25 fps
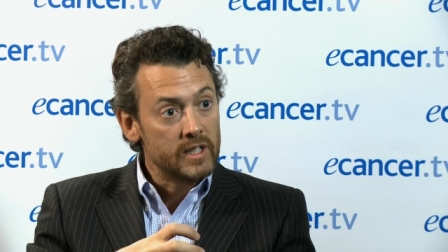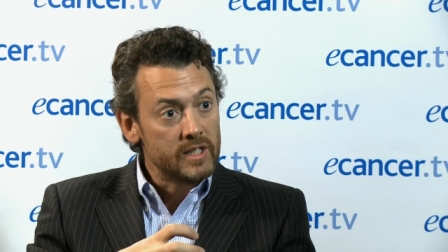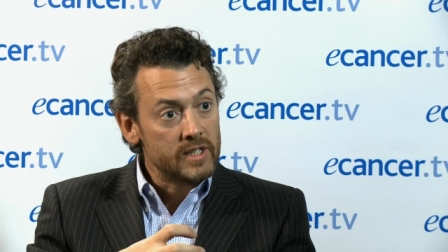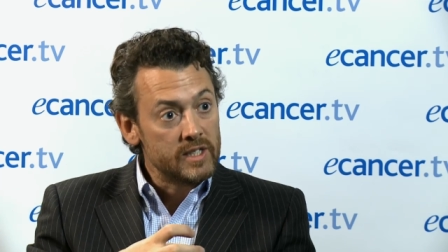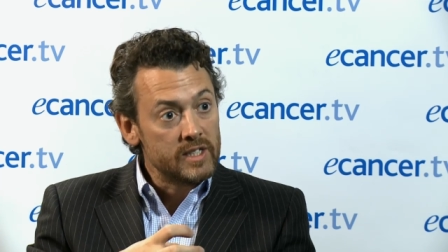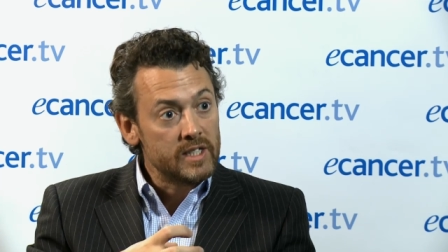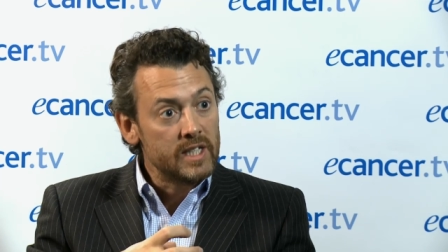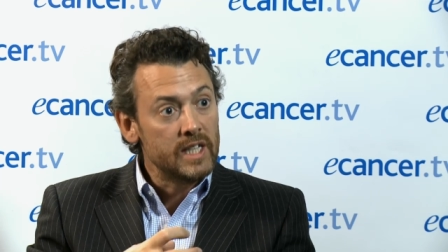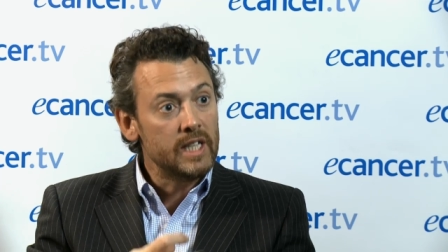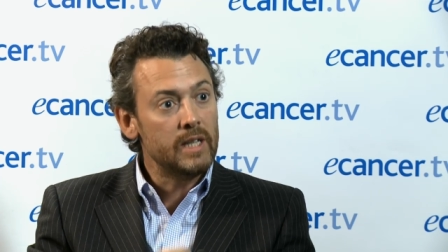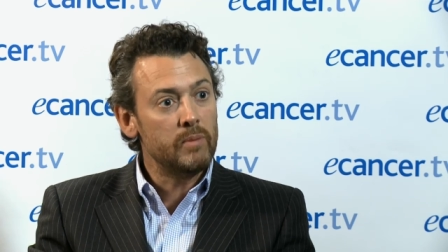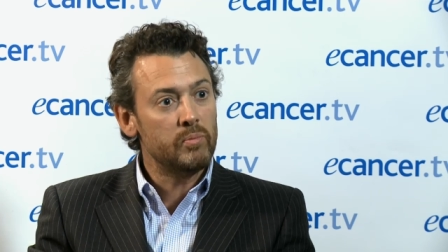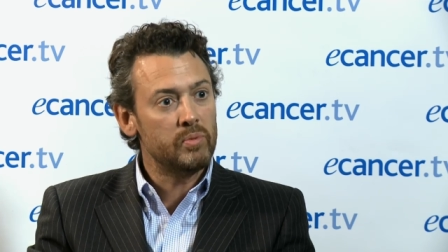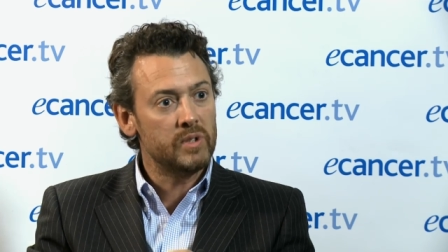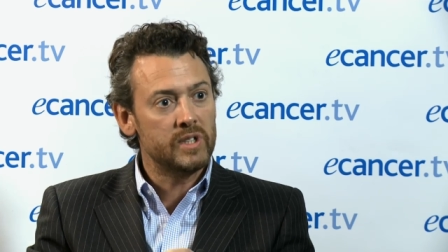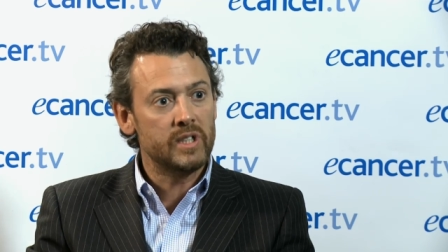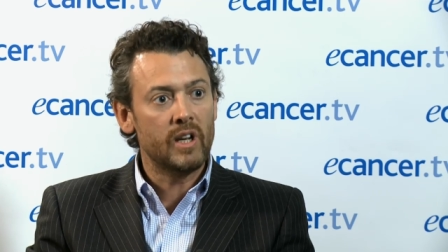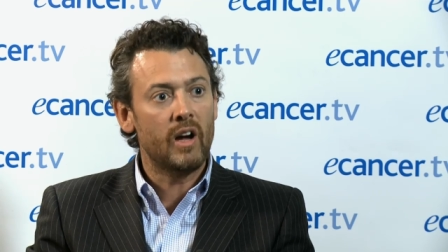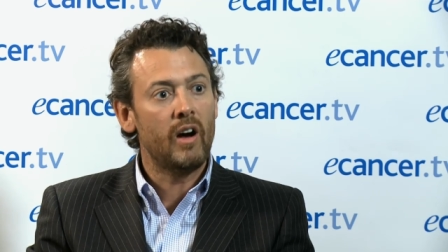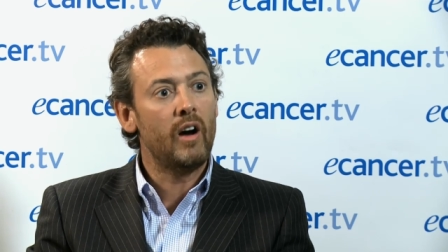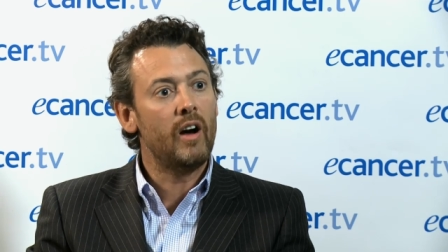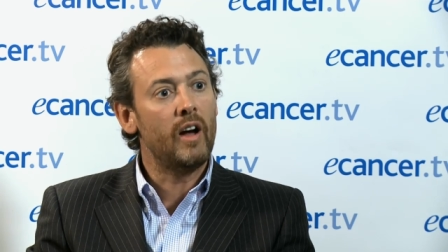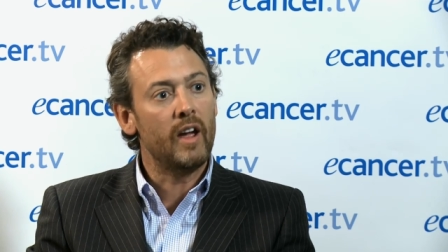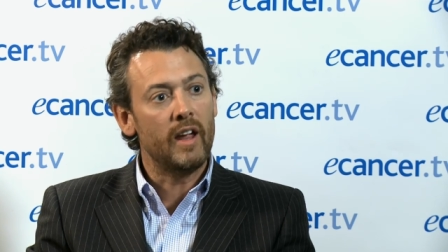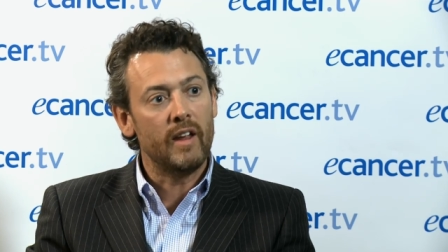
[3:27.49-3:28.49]
deep
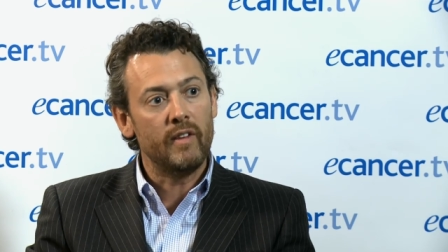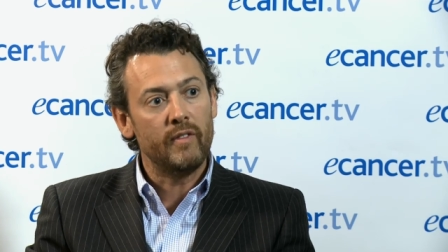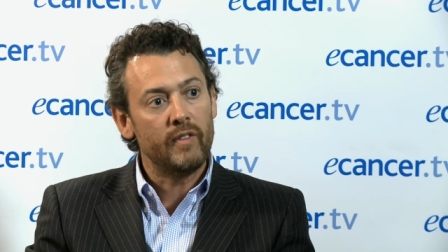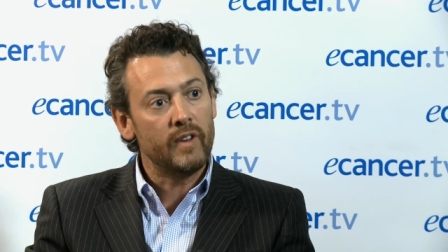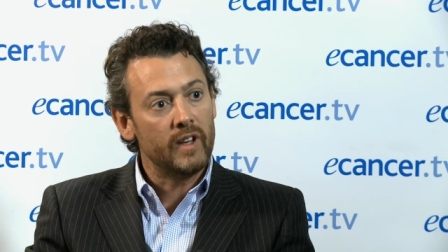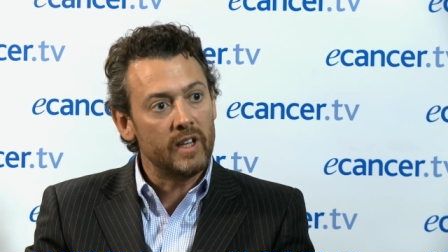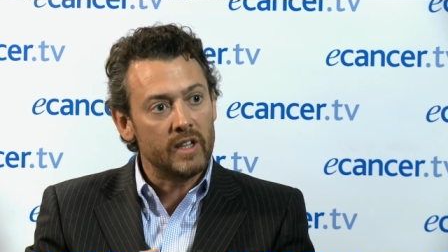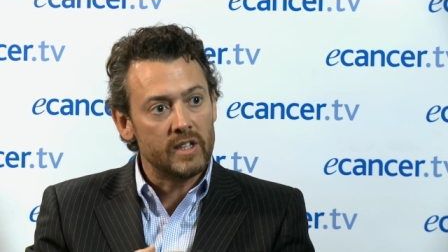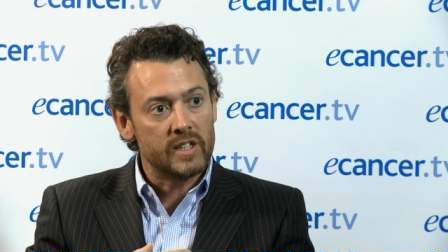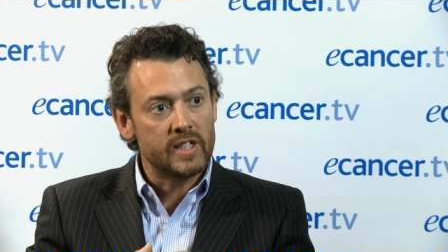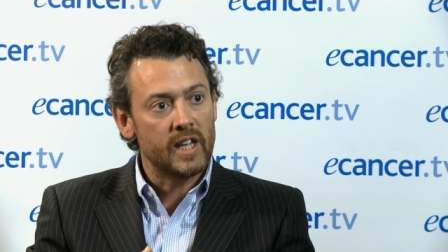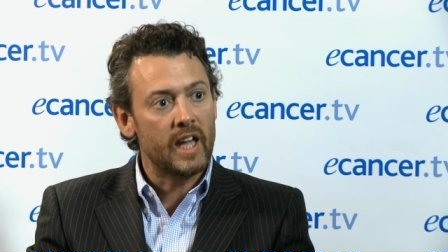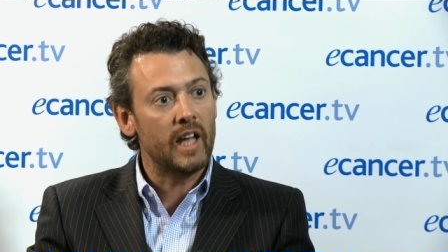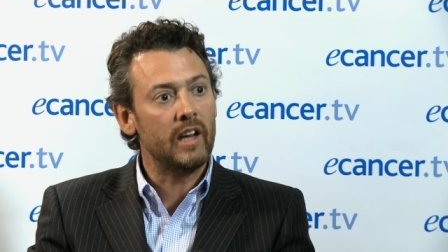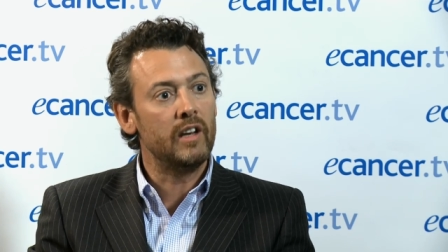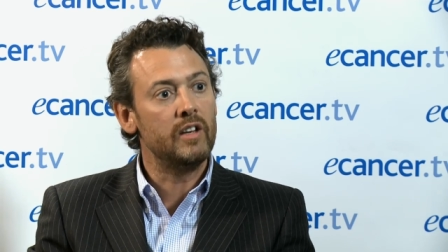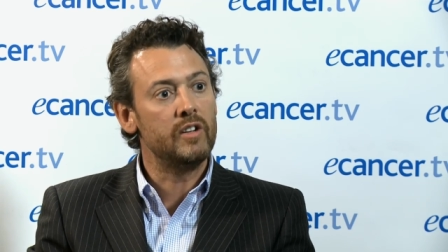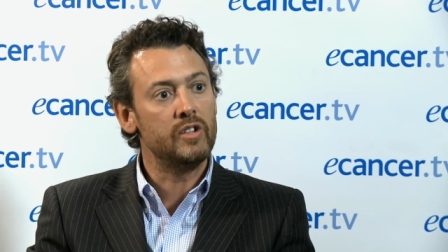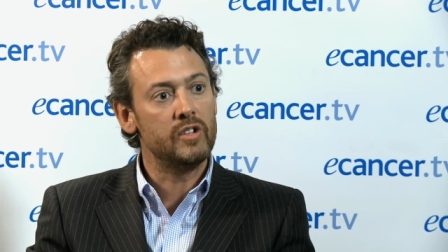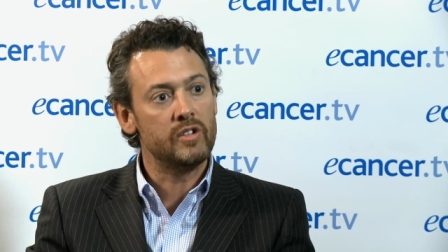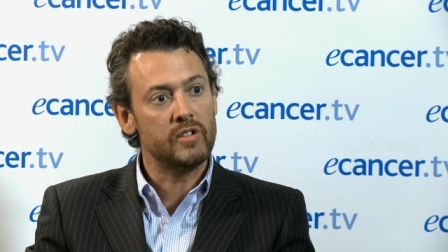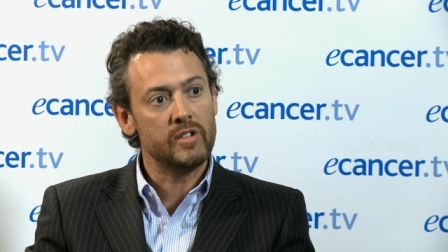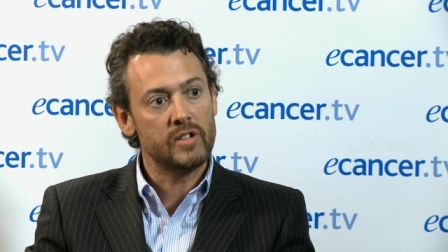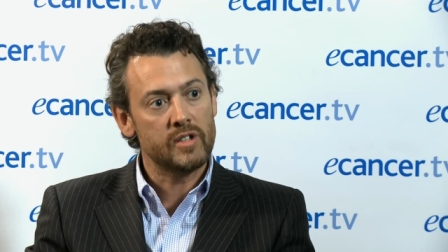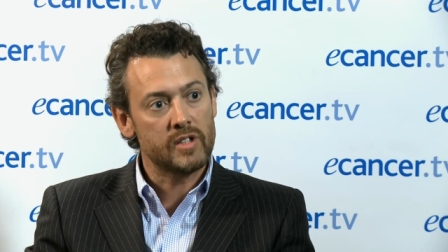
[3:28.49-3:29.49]
dive
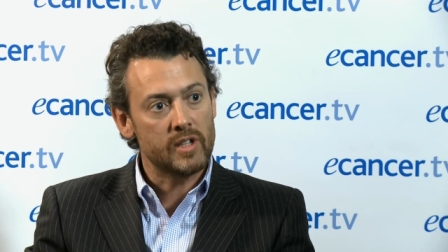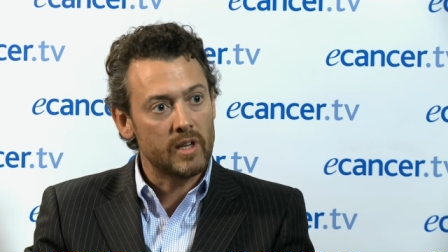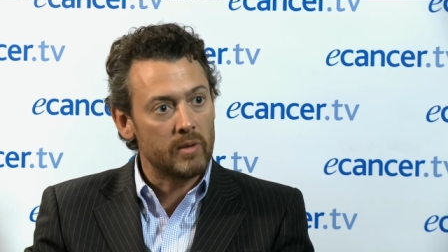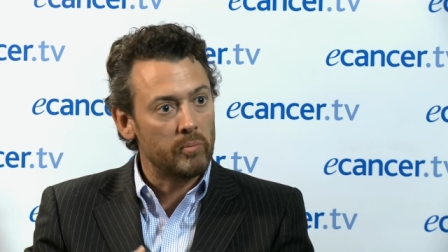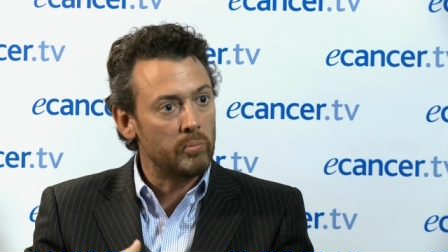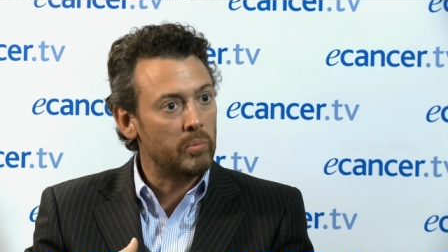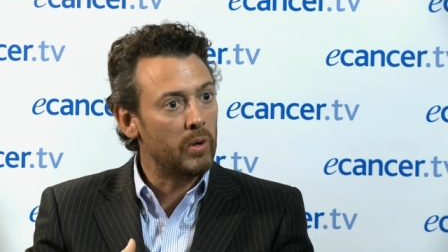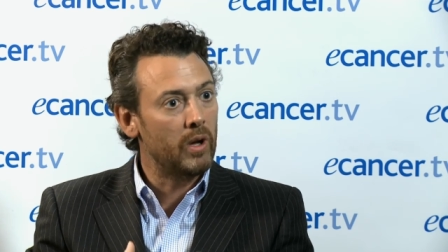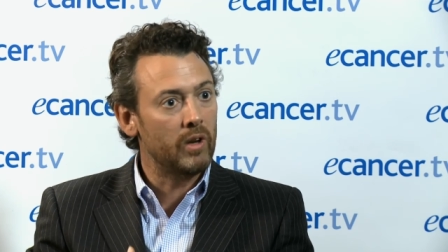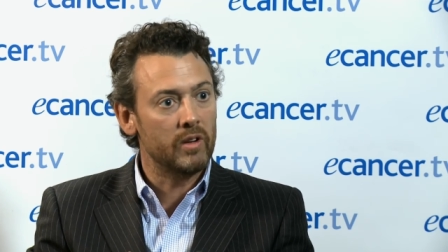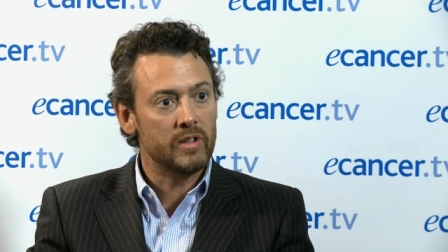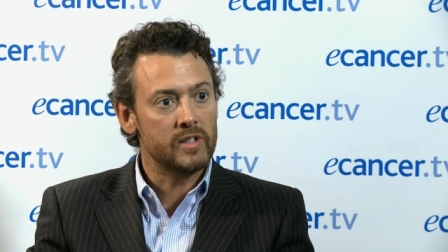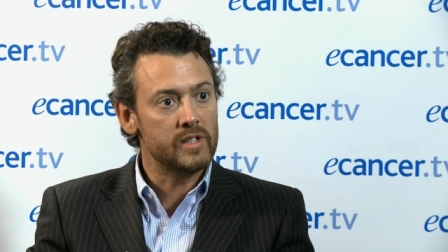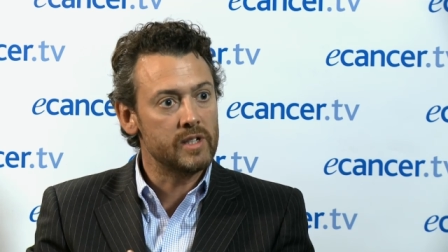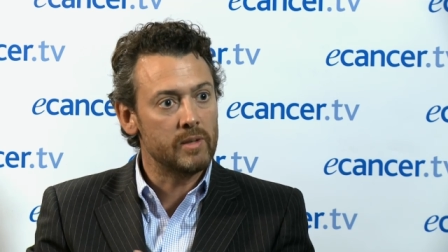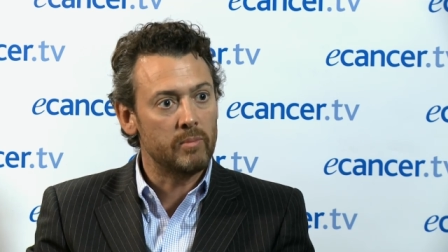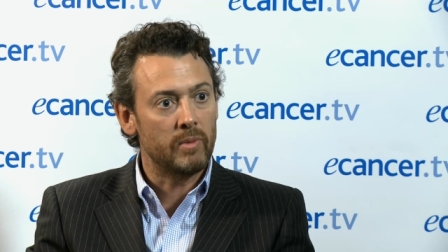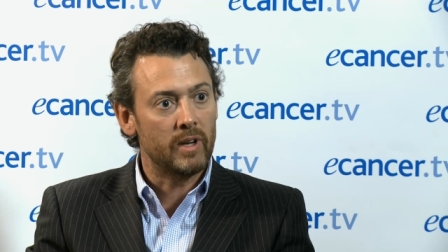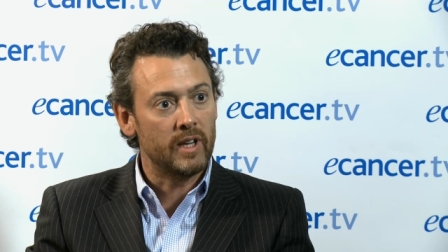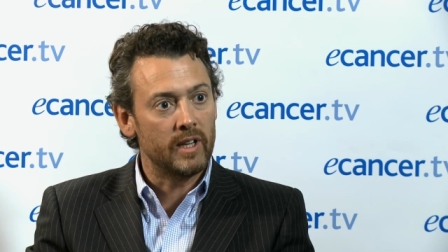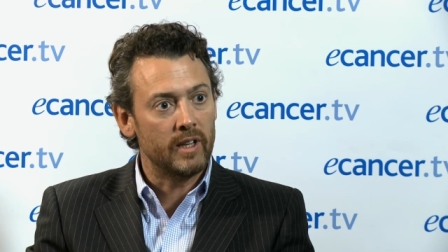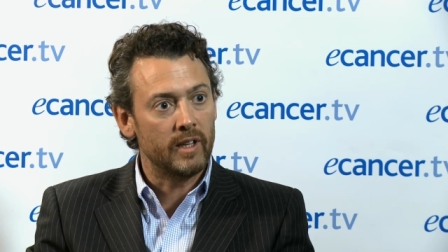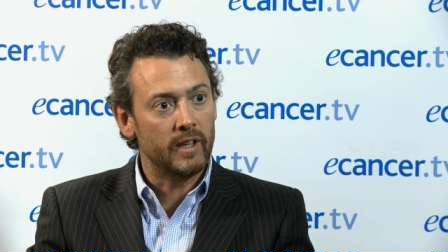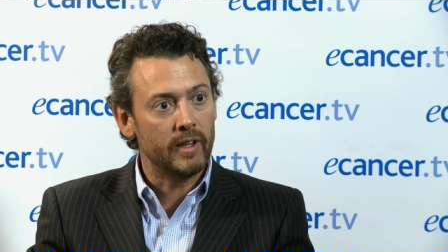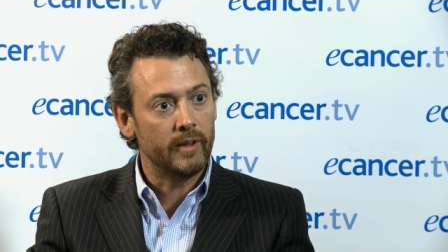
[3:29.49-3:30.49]
intelligence and
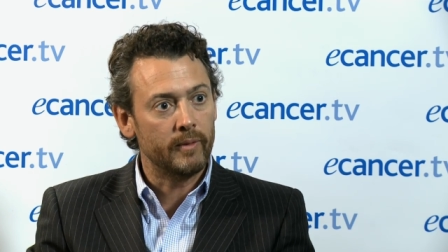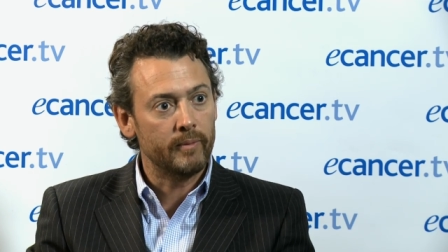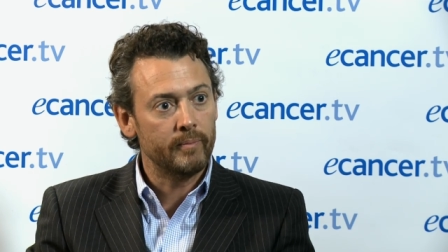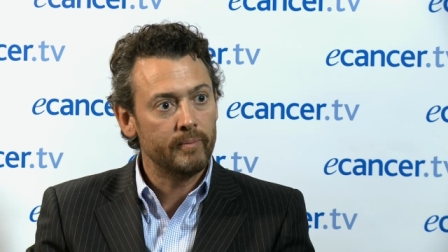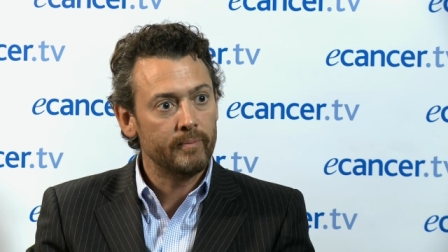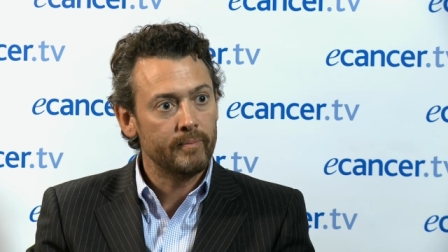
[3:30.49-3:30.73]
policymaking.